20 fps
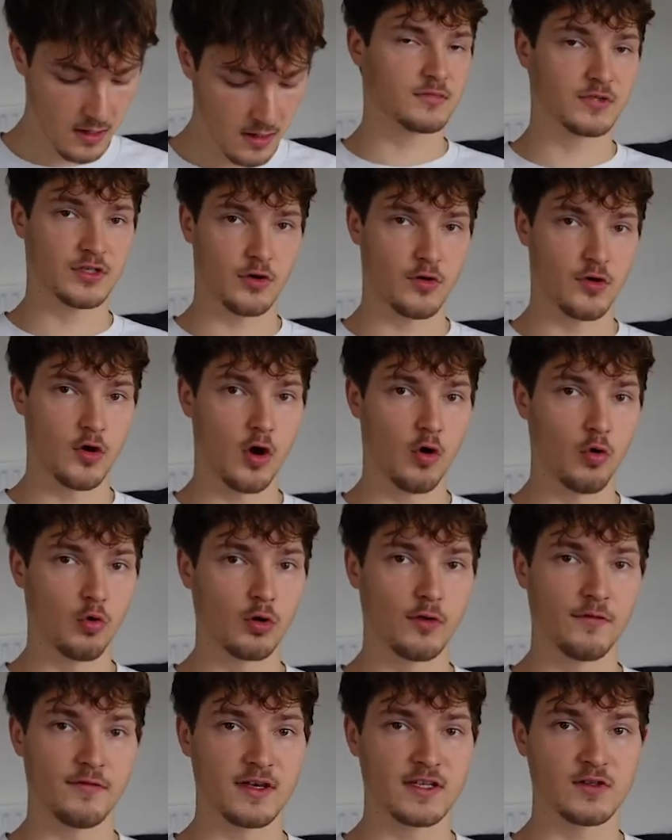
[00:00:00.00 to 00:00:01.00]
So not
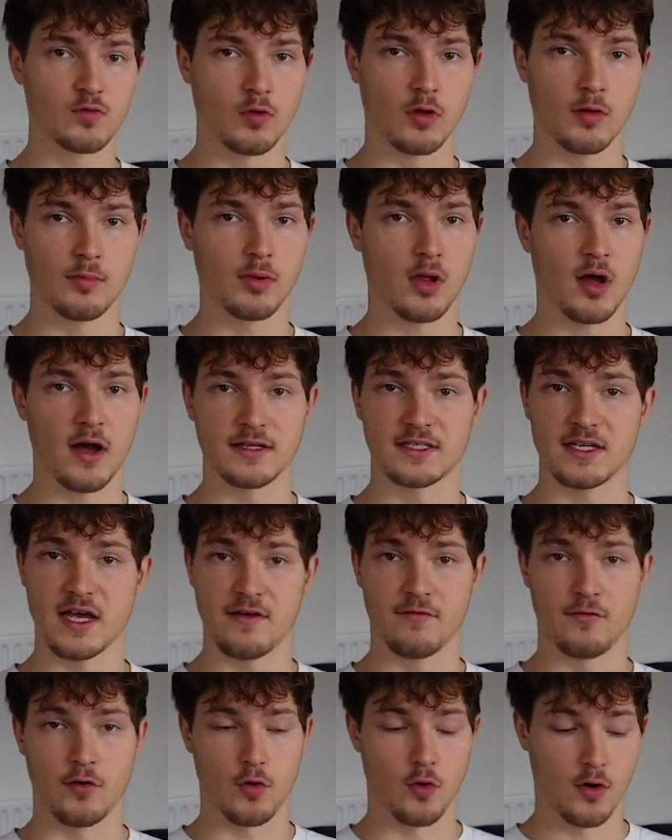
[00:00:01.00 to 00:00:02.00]
all of this will apply to
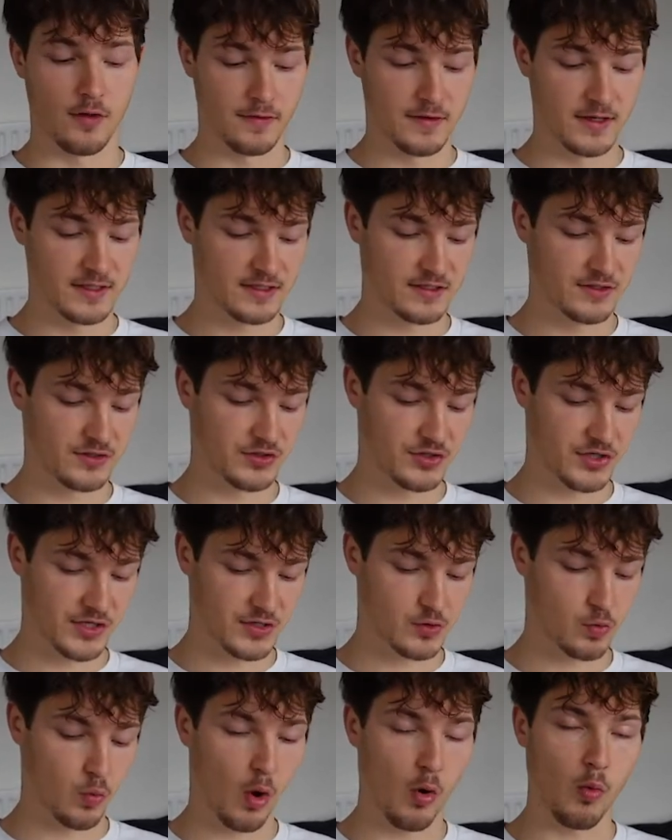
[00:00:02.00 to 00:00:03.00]
everyone, this is
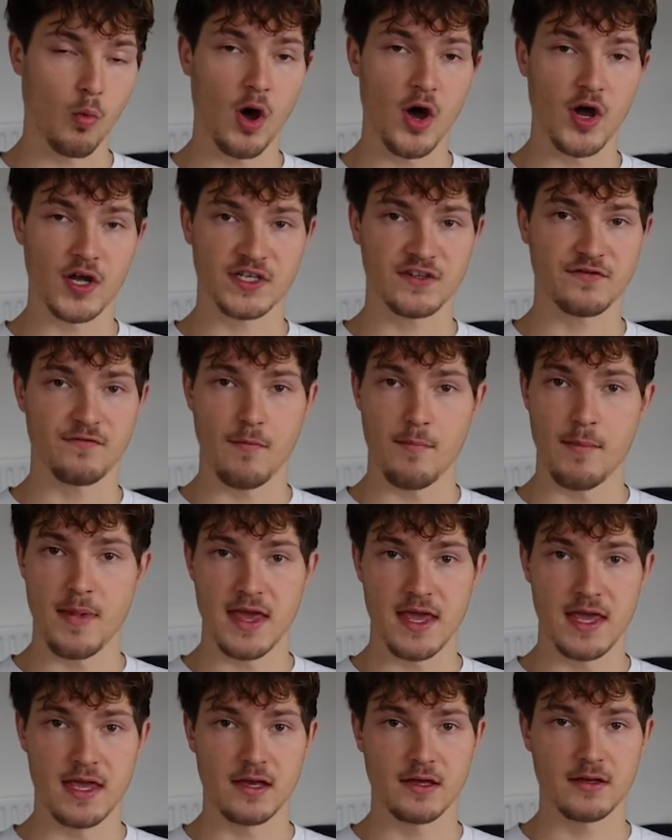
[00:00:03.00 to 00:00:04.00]
just what works for
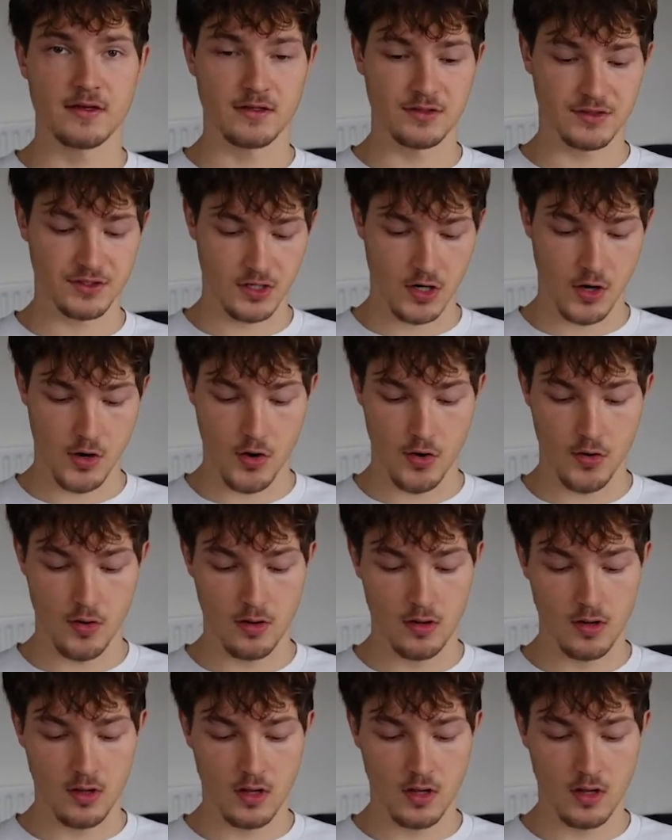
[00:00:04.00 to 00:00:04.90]
me, so